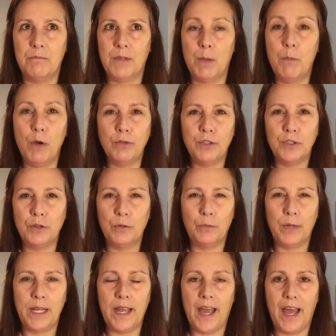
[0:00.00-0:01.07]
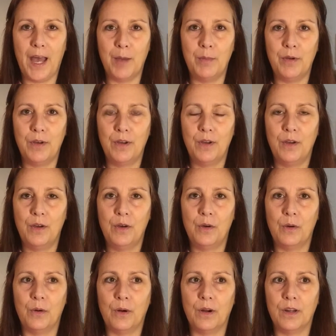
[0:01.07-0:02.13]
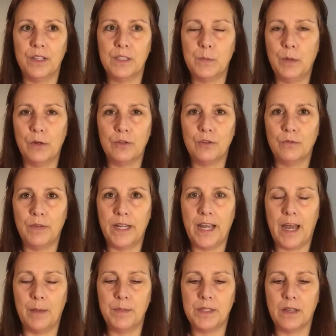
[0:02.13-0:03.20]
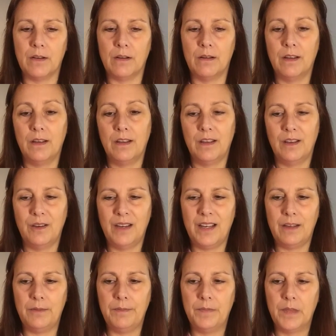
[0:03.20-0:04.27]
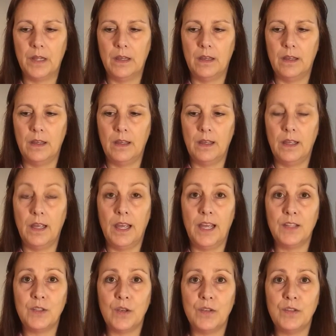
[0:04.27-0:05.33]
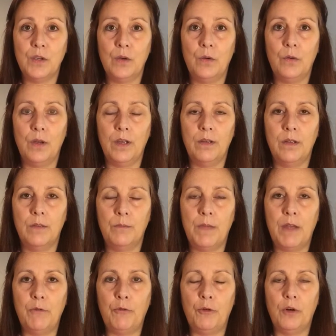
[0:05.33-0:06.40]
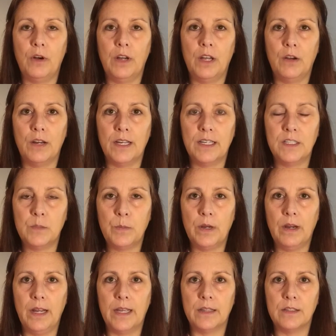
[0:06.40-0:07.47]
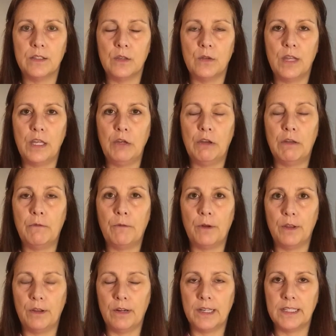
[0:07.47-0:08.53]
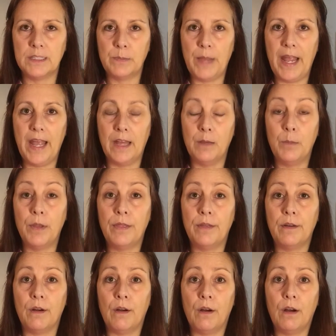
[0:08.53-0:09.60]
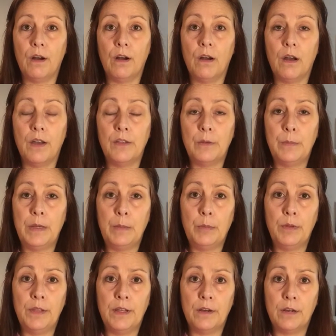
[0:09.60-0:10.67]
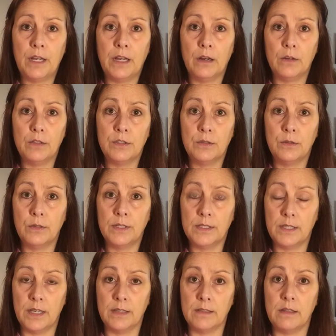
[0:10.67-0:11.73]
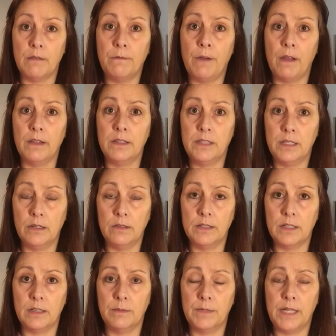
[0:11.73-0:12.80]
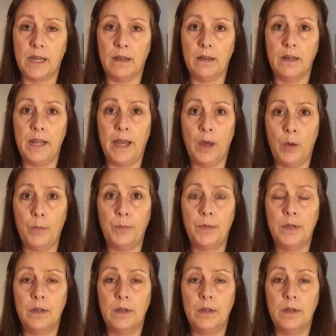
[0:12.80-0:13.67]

emotional rehab or a spiritual rehab center. Well, it's also meant for your experience so that you can further expand. But there are other people that are here to assist, that volunteer to come down and help